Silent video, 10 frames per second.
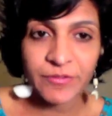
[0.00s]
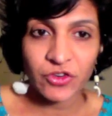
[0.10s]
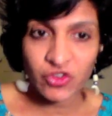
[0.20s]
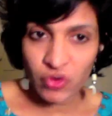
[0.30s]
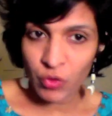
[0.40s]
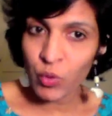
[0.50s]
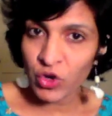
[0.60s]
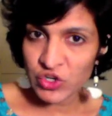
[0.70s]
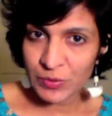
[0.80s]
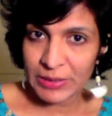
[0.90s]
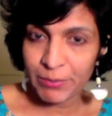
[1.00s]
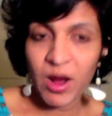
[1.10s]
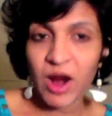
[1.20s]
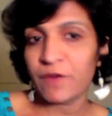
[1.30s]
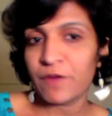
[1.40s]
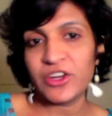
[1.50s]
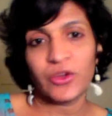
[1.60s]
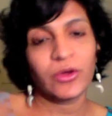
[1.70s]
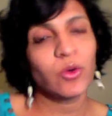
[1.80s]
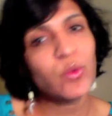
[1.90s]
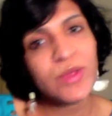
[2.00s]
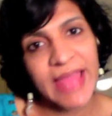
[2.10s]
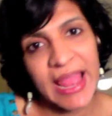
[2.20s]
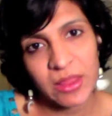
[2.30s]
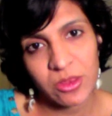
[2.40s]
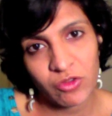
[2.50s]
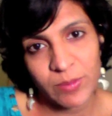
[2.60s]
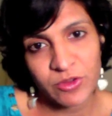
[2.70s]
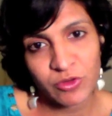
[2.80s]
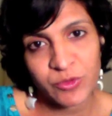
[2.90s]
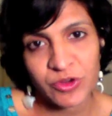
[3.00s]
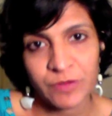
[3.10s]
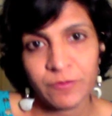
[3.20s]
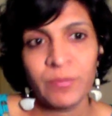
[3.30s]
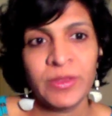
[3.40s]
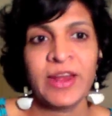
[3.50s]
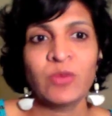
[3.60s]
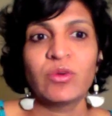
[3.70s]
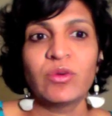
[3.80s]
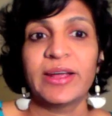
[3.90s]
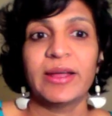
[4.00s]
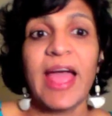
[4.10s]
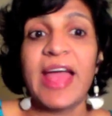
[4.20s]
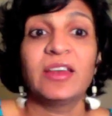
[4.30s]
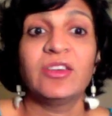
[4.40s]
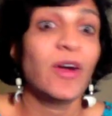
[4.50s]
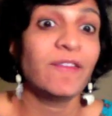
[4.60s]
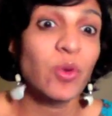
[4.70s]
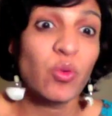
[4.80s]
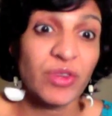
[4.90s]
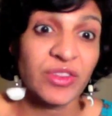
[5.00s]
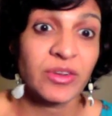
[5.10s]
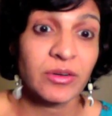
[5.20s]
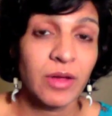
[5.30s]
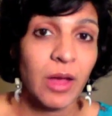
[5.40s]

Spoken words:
if you don't want to be a part of it, you can always cancel your subscription from the network, and you have no risk.